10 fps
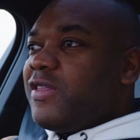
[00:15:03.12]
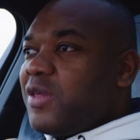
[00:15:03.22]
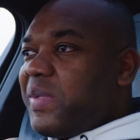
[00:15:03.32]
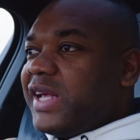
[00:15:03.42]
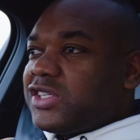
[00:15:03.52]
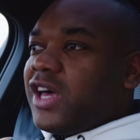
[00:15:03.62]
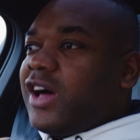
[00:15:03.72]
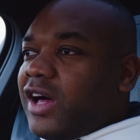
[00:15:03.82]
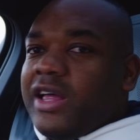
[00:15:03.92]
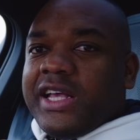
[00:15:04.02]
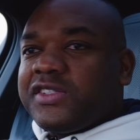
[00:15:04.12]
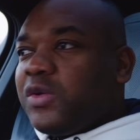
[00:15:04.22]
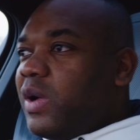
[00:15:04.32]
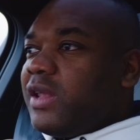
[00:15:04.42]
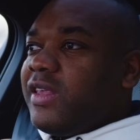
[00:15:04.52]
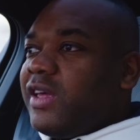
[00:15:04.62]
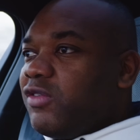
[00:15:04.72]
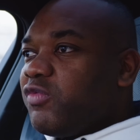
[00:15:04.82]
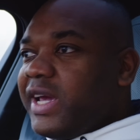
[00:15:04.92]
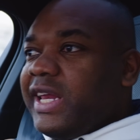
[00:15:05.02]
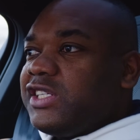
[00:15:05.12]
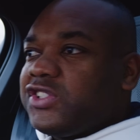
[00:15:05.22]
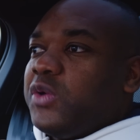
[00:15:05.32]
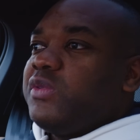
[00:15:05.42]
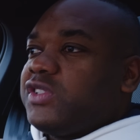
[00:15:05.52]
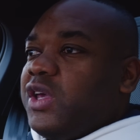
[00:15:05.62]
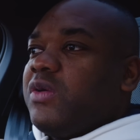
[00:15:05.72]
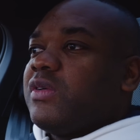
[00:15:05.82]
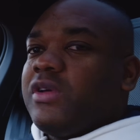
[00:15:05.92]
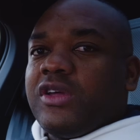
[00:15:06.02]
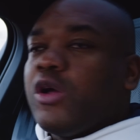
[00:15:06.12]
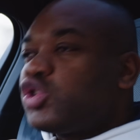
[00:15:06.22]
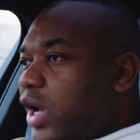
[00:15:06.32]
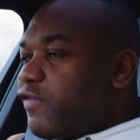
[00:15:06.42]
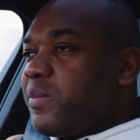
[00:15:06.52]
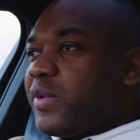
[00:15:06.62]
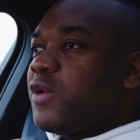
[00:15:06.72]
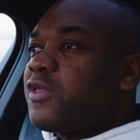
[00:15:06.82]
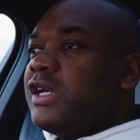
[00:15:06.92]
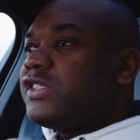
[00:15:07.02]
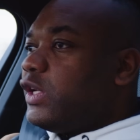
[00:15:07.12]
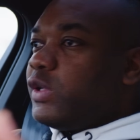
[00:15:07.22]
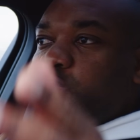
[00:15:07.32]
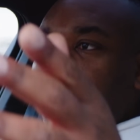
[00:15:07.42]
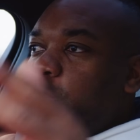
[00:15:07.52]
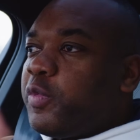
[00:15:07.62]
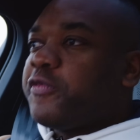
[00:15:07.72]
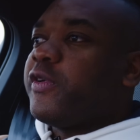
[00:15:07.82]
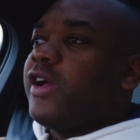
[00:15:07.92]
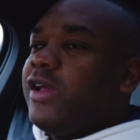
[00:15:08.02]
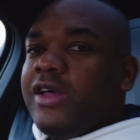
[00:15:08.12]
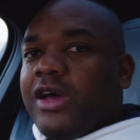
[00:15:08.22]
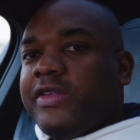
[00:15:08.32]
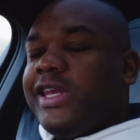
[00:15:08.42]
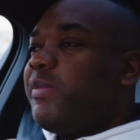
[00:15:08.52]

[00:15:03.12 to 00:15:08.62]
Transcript: the best car is the one that really suits you. Go drive them both, see which one you prefer, and then